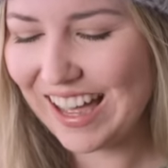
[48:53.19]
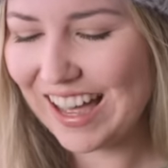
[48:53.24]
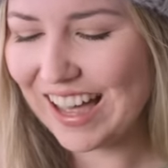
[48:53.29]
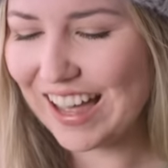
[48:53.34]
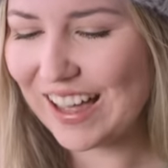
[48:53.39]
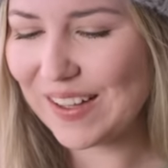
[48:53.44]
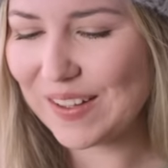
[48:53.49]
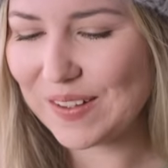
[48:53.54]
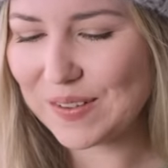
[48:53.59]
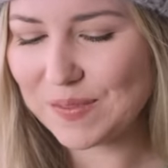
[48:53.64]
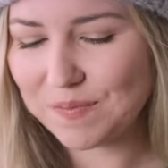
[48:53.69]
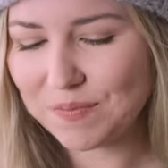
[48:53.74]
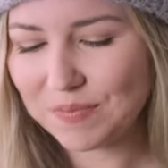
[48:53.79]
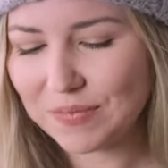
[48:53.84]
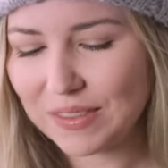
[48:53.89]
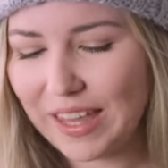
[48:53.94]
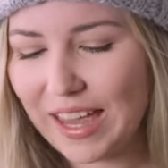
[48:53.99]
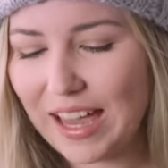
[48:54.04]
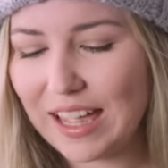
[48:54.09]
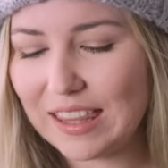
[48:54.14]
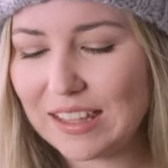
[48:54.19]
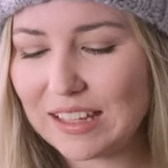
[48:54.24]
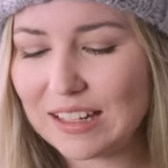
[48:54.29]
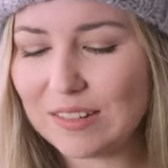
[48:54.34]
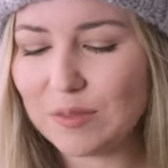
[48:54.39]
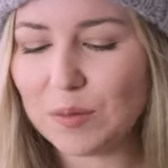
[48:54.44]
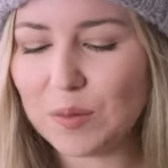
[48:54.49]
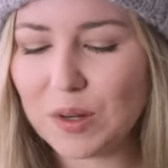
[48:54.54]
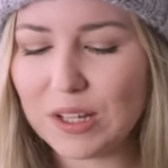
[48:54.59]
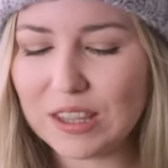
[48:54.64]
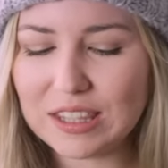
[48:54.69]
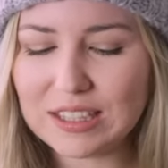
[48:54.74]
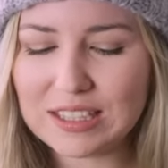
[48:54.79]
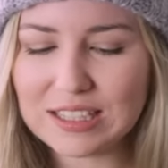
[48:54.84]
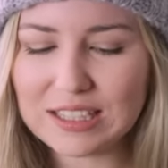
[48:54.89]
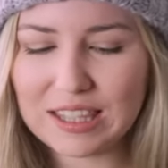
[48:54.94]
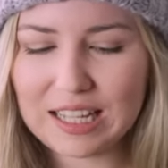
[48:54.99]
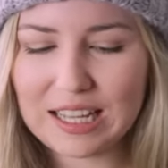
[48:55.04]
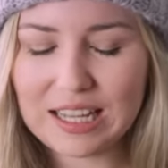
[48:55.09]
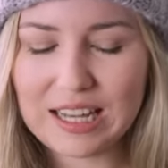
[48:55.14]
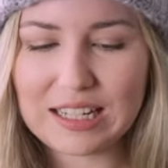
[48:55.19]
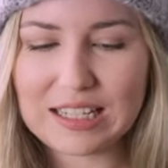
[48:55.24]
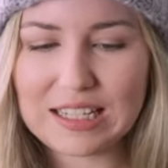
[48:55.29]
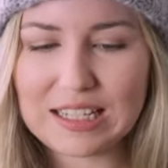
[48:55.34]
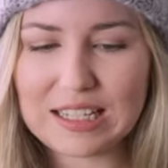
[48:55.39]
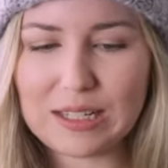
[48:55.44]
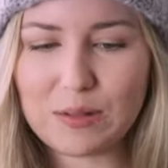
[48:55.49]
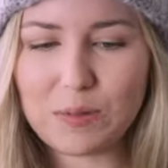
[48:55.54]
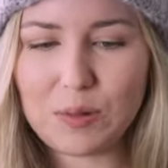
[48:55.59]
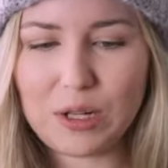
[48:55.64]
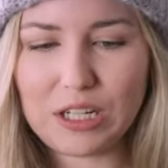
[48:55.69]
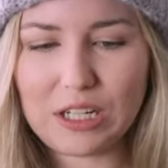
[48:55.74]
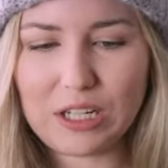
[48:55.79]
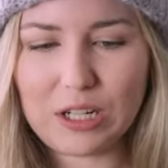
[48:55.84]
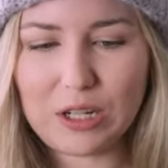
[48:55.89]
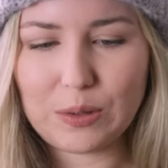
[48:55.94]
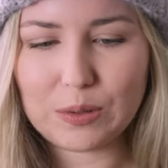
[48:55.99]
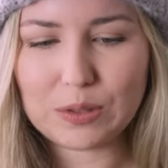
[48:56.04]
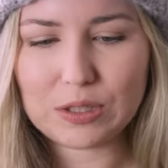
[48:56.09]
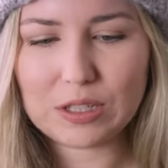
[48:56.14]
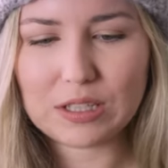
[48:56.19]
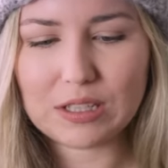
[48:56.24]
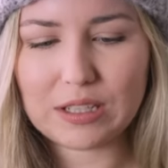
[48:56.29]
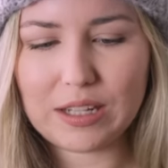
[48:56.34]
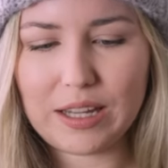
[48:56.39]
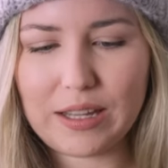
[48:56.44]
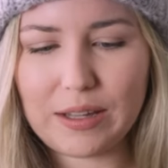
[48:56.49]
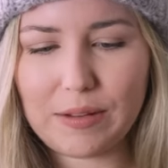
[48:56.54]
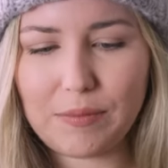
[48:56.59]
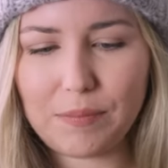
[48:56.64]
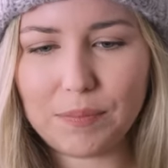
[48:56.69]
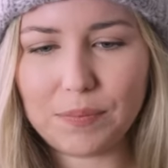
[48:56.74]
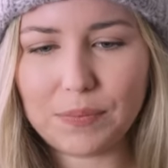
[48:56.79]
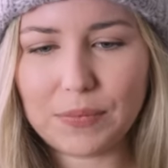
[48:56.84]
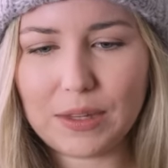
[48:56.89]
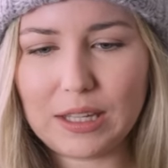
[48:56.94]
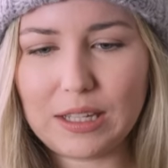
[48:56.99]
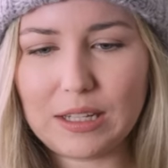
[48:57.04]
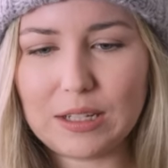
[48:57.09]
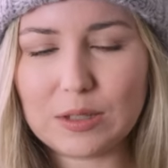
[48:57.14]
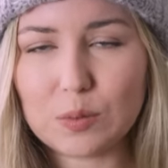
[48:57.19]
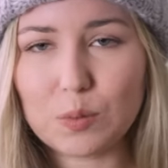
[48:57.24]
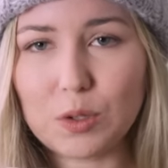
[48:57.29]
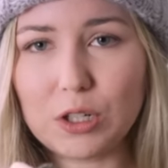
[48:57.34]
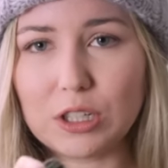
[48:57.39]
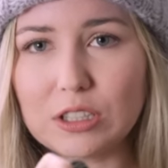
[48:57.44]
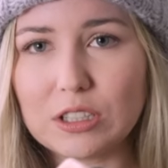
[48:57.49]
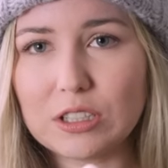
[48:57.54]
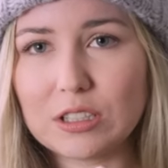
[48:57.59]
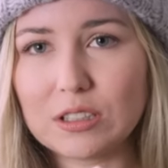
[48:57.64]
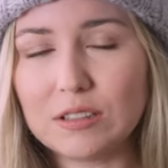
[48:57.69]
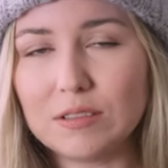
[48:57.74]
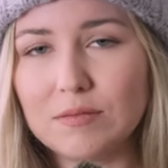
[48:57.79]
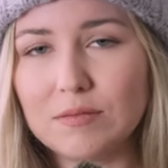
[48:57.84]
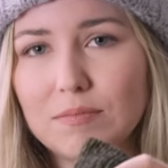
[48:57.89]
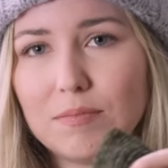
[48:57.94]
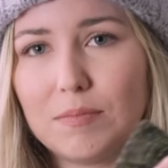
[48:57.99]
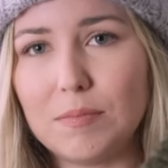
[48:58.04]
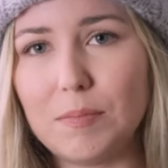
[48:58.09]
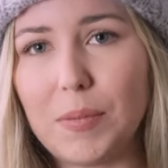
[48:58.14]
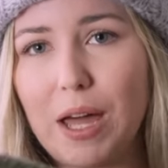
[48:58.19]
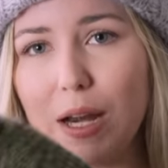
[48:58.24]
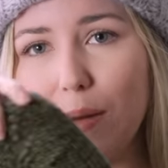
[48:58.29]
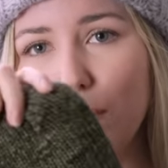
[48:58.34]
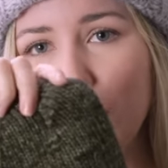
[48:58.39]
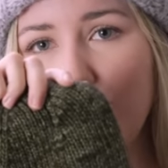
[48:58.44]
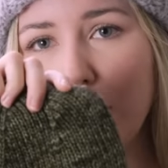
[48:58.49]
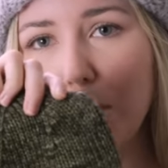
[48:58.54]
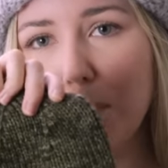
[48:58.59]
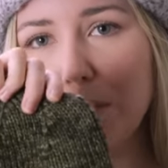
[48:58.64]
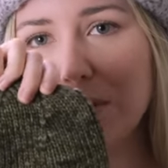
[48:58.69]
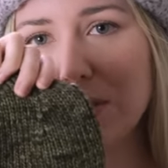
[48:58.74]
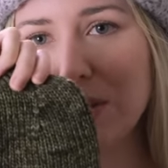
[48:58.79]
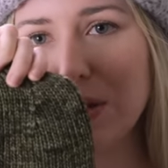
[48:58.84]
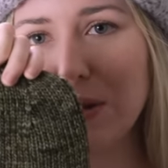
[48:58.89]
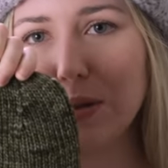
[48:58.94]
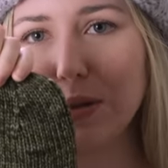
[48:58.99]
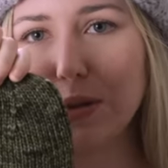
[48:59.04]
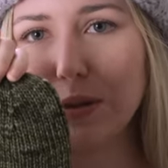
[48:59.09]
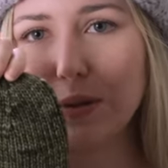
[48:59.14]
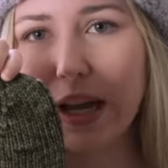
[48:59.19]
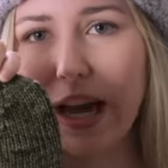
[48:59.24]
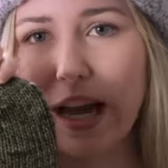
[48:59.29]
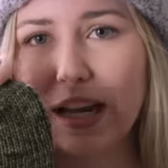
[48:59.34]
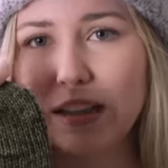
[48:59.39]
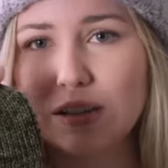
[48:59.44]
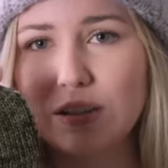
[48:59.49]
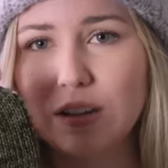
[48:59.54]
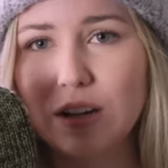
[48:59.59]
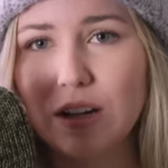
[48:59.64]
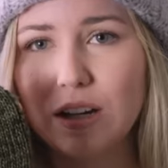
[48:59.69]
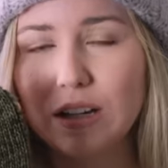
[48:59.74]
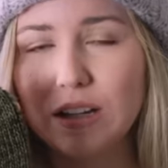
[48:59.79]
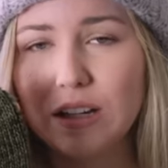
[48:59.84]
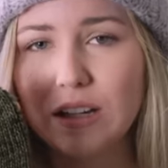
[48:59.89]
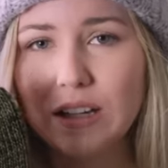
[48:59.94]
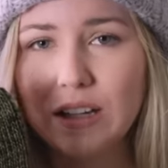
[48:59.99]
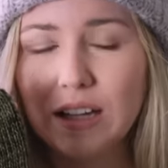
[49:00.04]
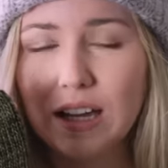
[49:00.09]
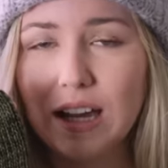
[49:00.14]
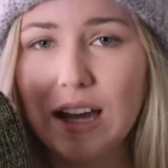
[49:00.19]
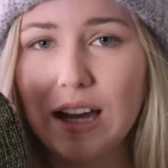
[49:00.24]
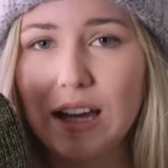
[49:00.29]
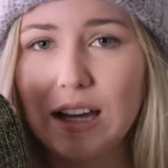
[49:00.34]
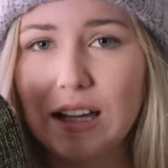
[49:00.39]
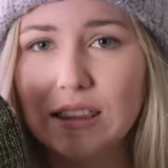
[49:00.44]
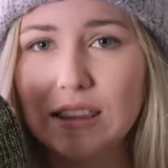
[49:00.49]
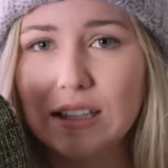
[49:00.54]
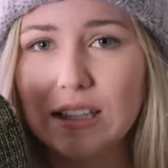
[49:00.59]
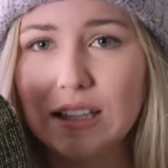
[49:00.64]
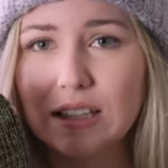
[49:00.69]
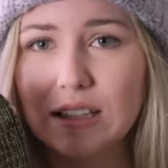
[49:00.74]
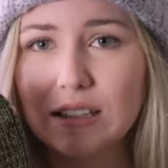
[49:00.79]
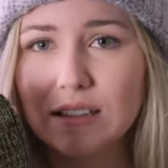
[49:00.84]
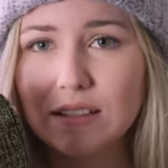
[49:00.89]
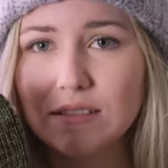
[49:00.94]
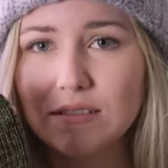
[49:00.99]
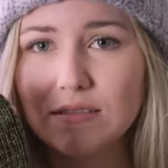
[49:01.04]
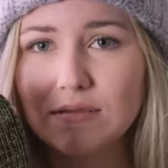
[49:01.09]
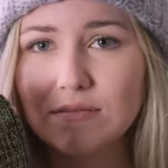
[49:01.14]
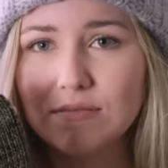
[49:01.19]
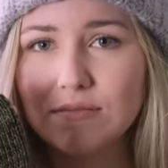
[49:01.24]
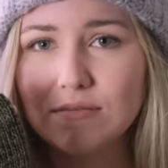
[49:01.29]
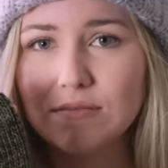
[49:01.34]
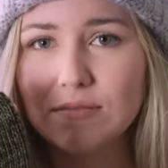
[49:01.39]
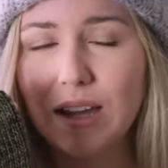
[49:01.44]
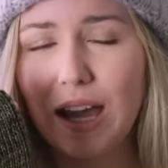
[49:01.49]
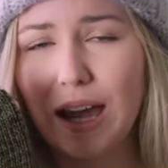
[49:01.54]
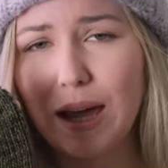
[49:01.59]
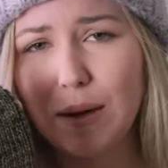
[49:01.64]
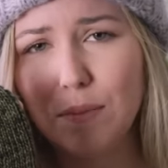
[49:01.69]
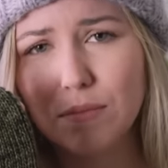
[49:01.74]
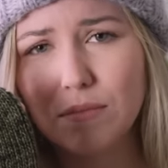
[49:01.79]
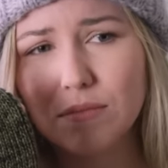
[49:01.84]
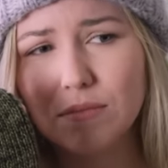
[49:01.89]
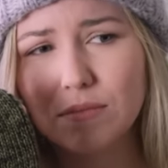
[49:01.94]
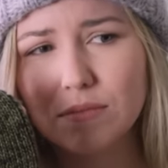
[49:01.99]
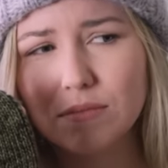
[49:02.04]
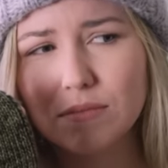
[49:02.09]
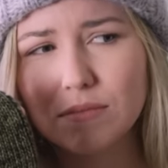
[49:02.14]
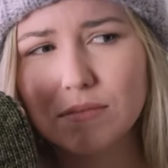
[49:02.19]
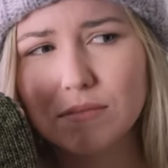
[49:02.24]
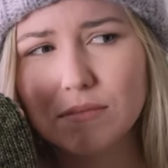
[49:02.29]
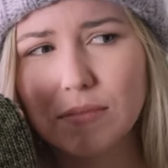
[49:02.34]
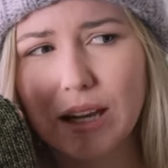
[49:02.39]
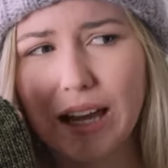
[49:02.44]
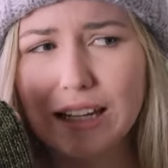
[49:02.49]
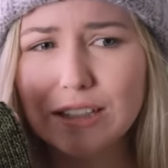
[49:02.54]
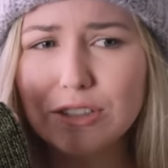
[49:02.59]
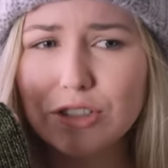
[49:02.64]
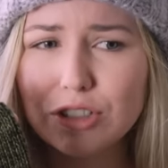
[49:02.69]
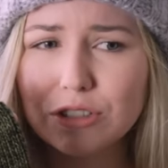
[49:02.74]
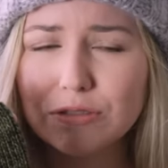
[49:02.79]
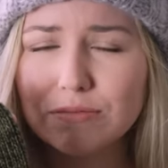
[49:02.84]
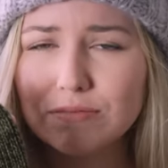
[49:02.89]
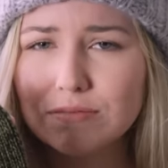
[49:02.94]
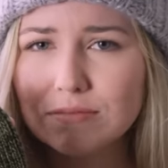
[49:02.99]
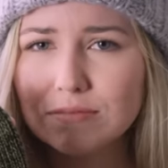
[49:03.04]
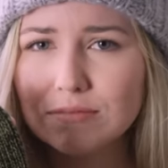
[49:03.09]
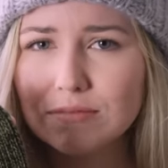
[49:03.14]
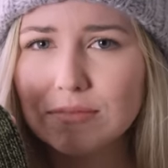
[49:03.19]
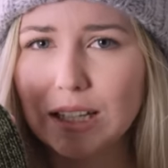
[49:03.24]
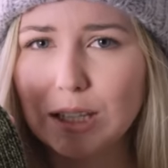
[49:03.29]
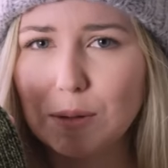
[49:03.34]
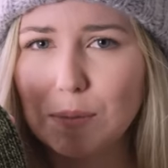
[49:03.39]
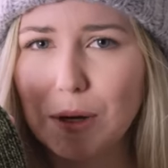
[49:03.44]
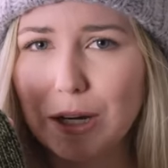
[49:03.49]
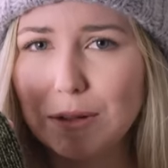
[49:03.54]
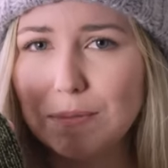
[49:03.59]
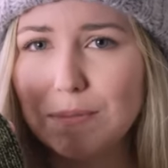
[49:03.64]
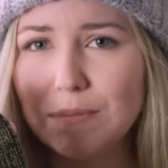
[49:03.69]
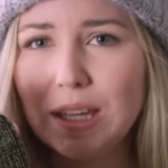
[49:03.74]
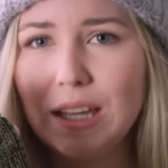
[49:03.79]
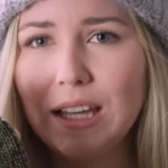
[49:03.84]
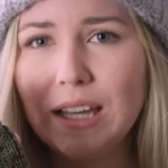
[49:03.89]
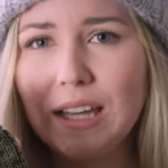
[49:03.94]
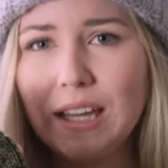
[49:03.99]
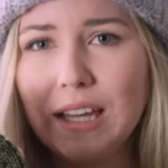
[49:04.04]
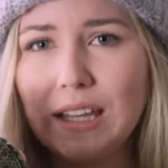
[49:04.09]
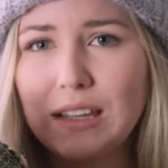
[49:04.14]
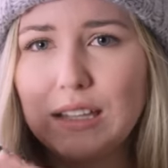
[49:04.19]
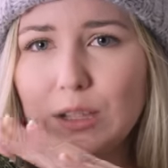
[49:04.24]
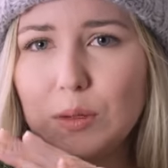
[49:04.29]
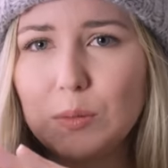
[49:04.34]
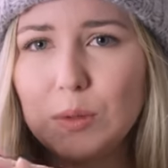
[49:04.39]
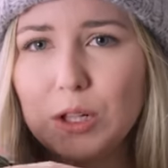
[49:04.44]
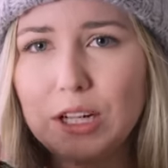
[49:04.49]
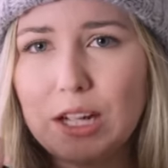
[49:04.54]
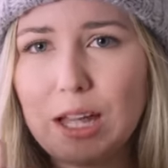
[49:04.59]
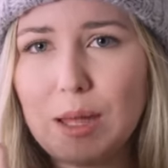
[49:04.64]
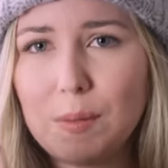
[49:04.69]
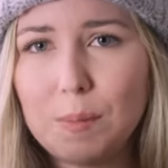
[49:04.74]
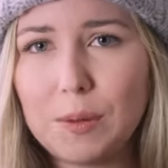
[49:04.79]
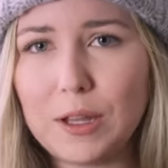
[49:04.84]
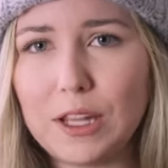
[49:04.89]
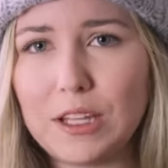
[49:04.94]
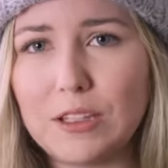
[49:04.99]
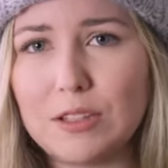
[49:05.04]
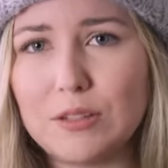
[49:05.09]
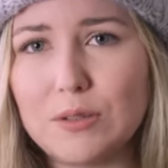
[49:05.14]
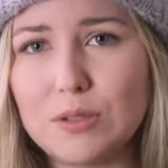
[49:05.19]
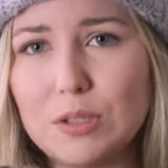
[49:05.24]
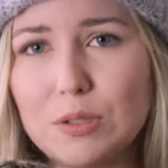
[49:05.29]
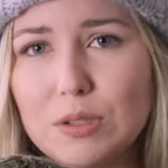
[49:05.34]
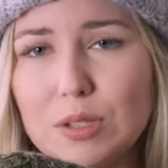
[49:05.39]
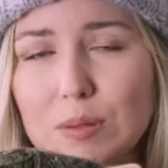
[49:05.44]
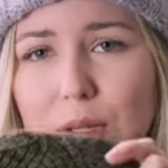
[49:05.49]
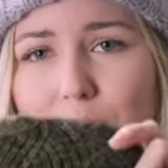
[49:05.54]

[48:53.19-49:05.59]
um, and then one thing I did want to note, um, it is worked bottom up, so you cast on at the hem edge at the bottom, and then you work up and you do some